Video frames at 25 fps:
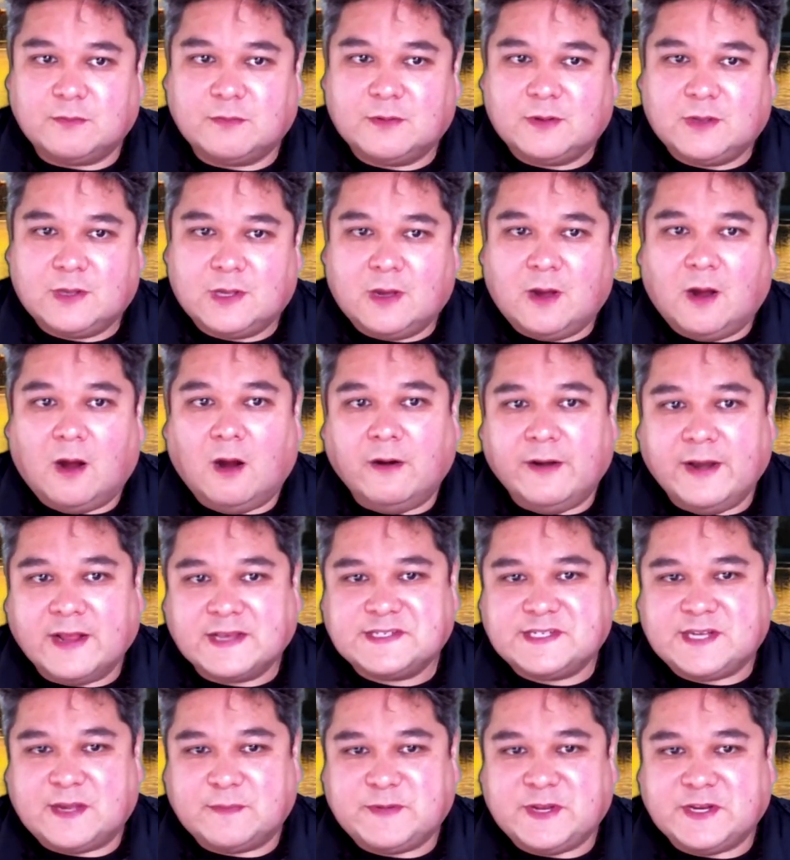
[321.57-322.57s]
Our next update
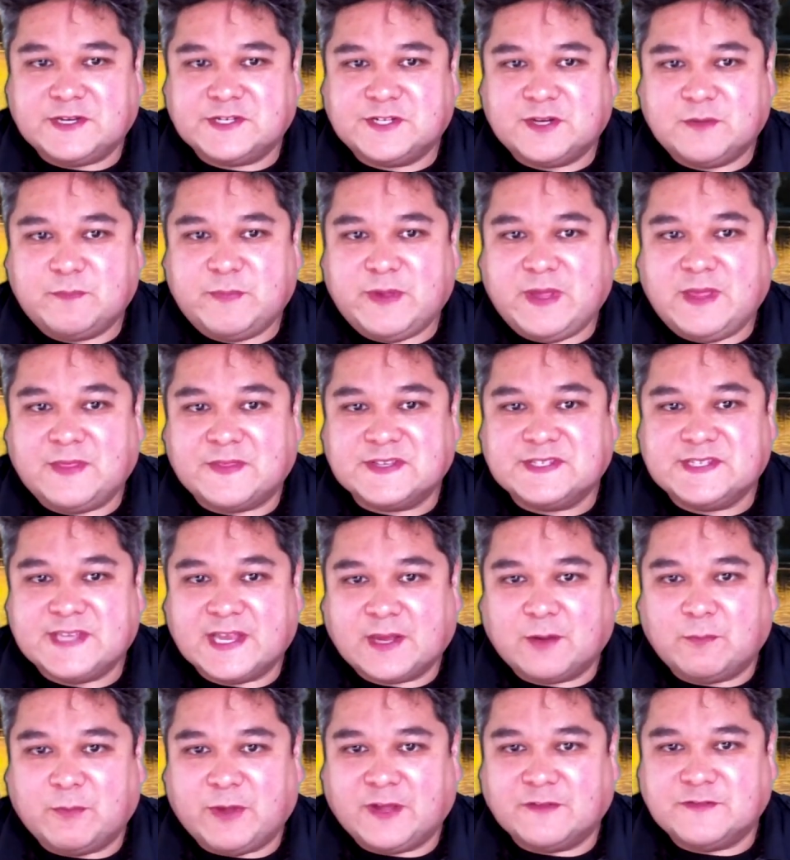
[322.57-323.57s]
should be in the second week of
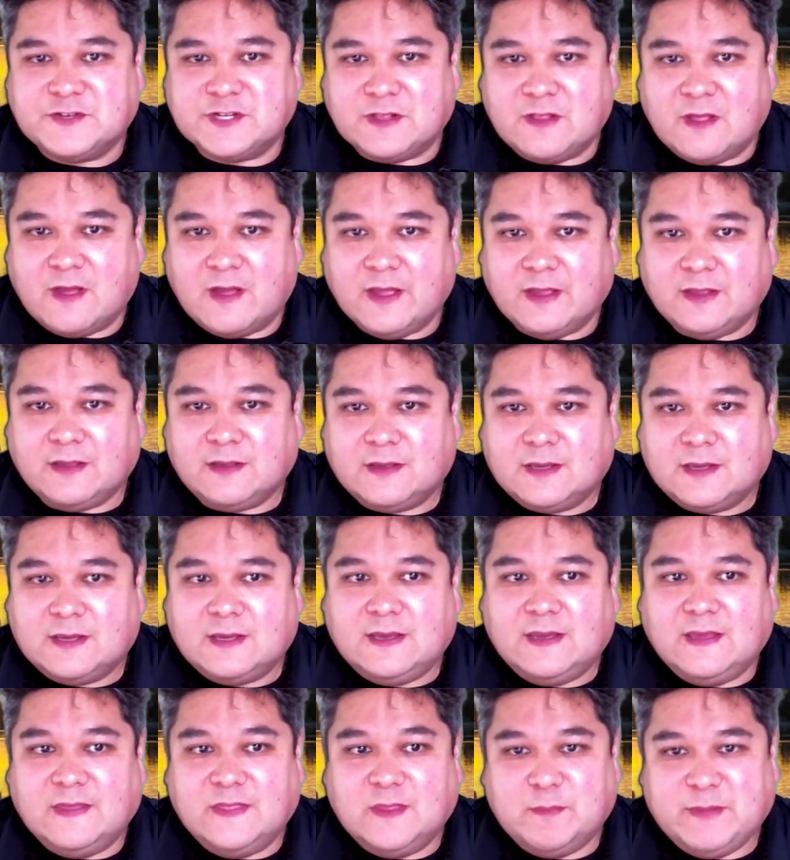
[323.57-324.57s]
July. In the
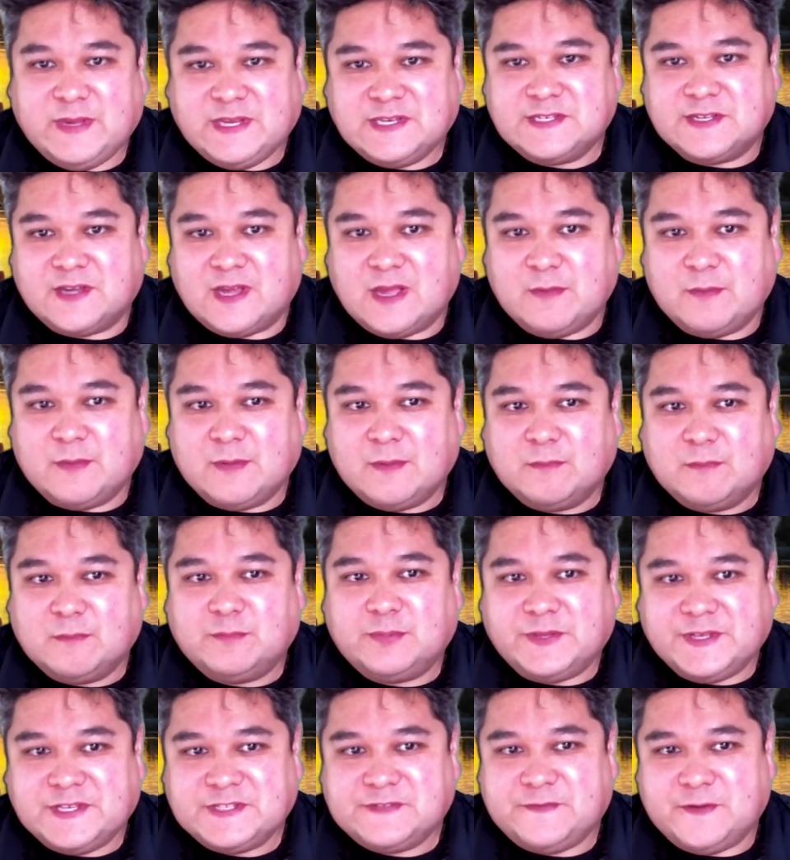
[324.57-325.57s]
meantime, please feel
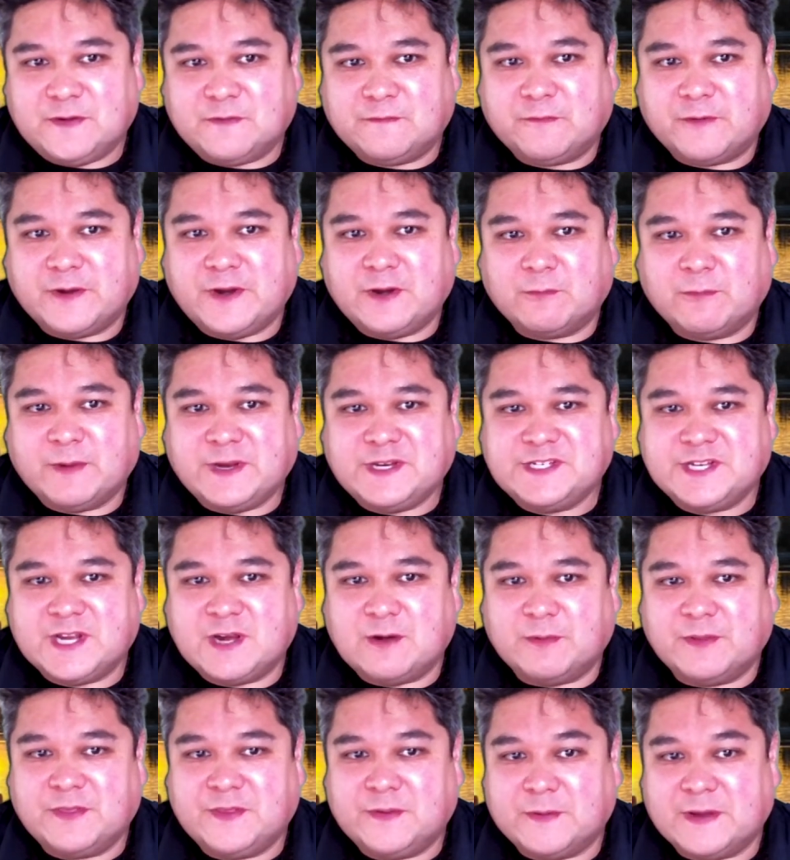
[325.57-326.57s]
free to reach out to
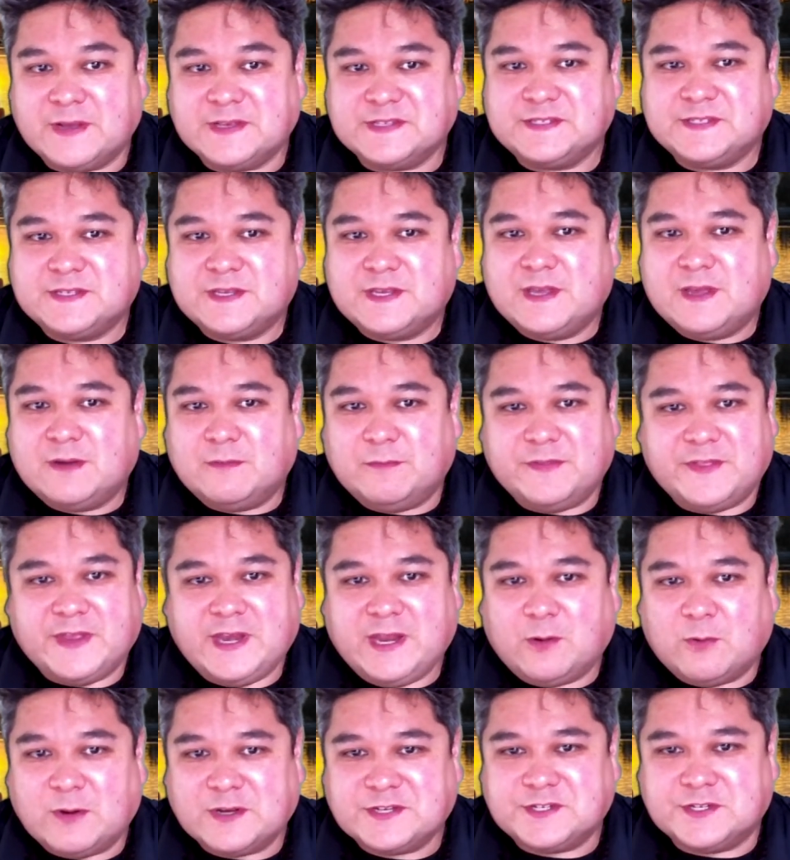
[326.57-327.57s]
us with any
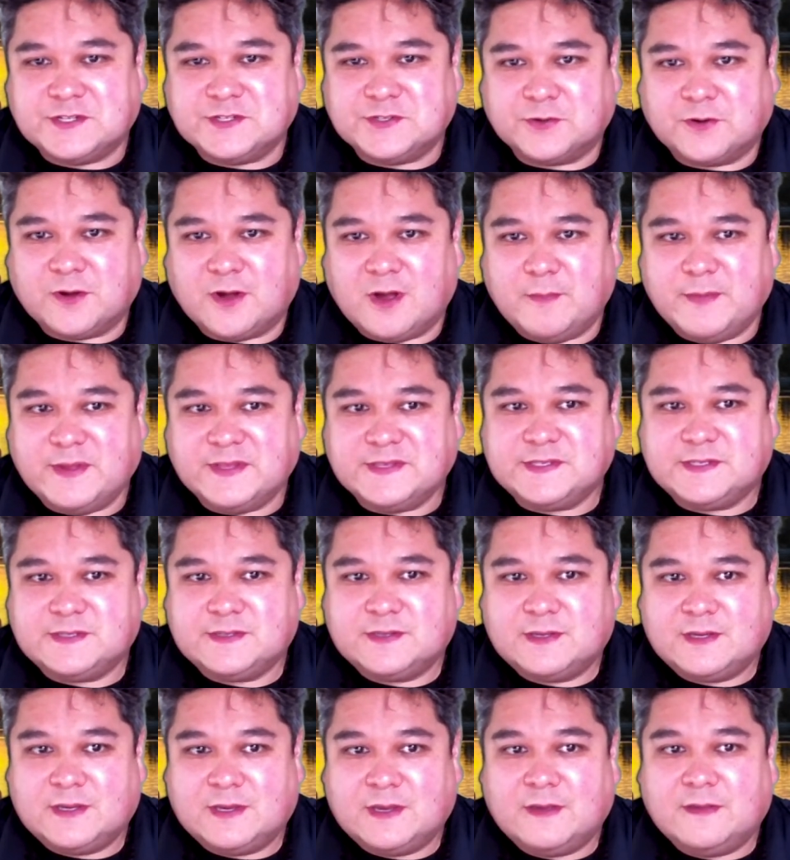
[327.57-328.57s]
questions or comments.
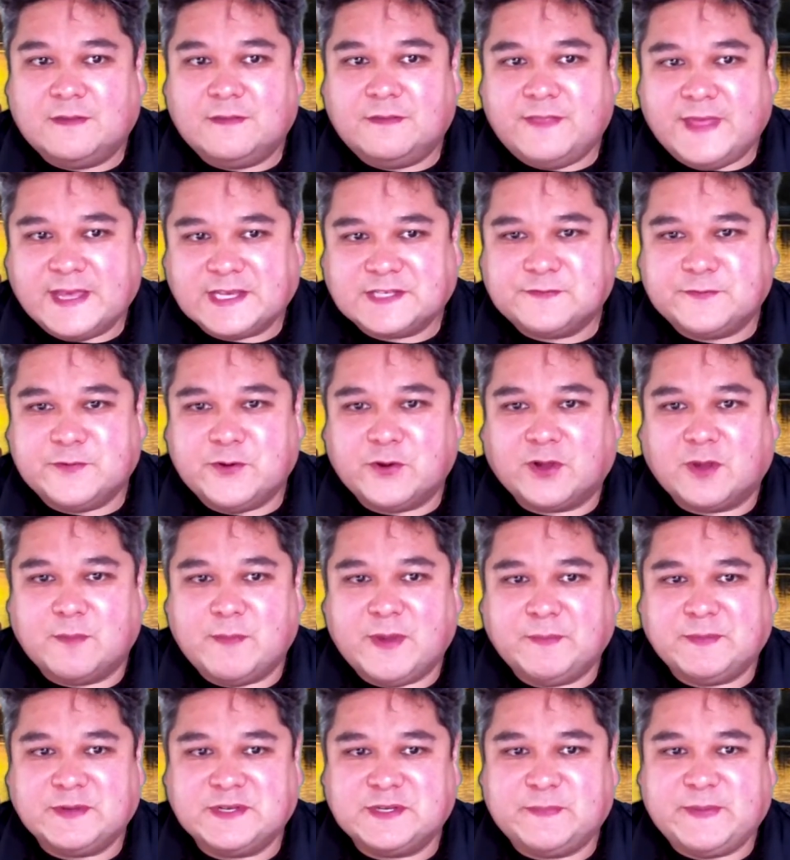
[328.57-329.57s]
Thanks for your commitment to
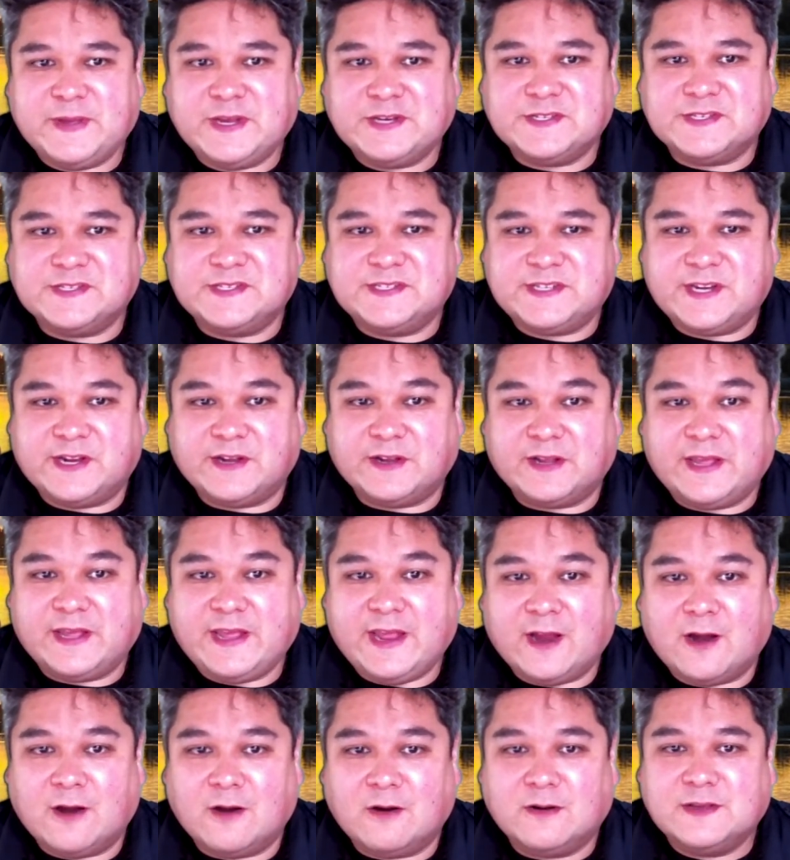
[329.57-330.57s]
patient care,
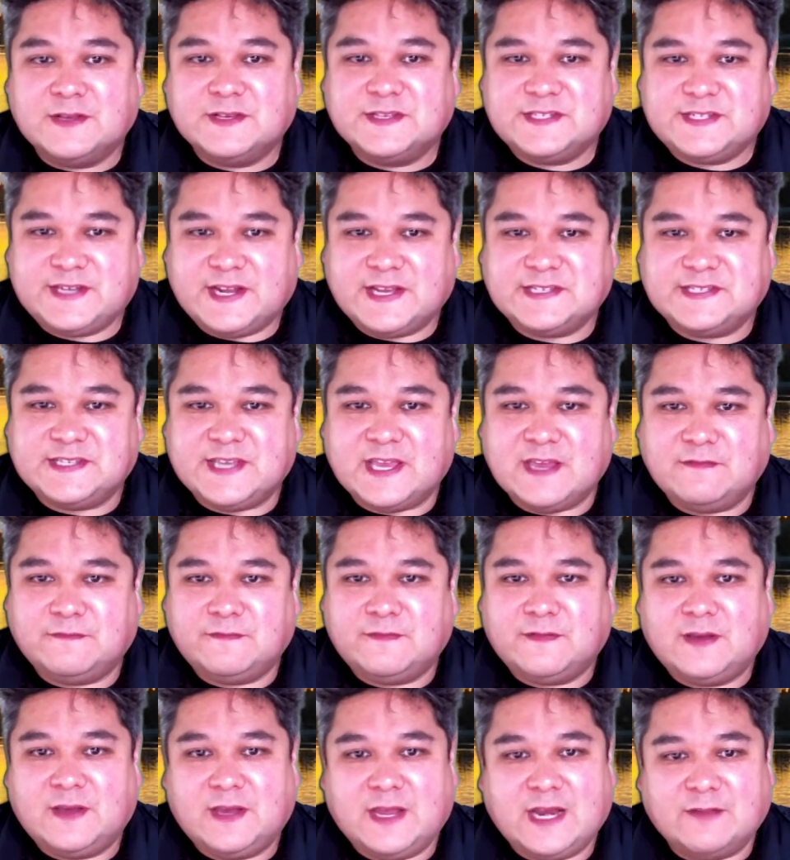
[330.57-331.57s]
stay safe, and have
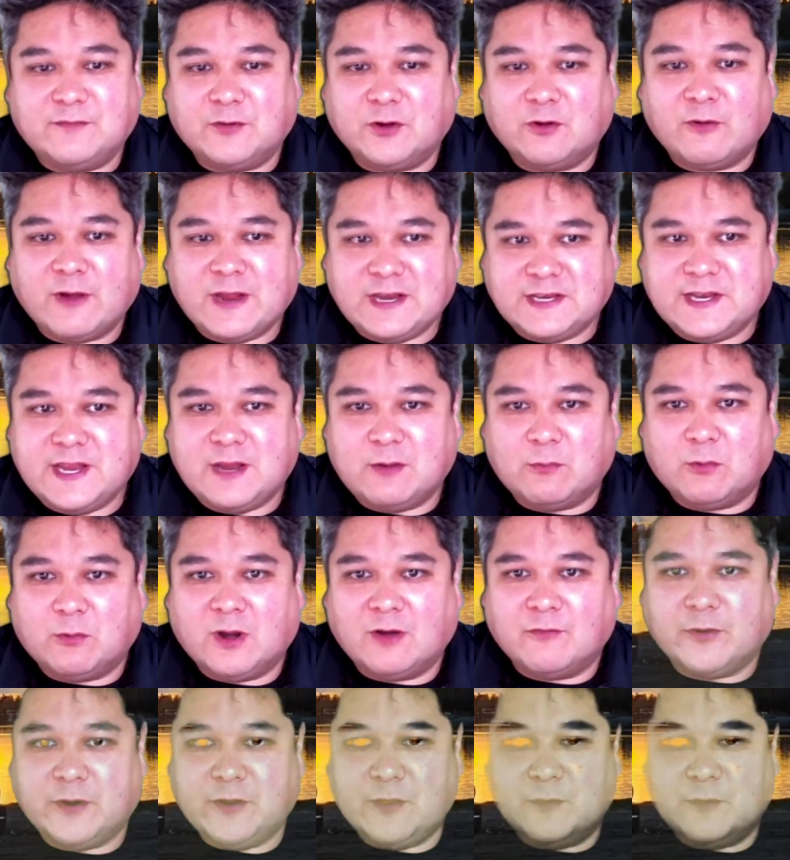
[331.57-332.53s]
a great day wherever you are.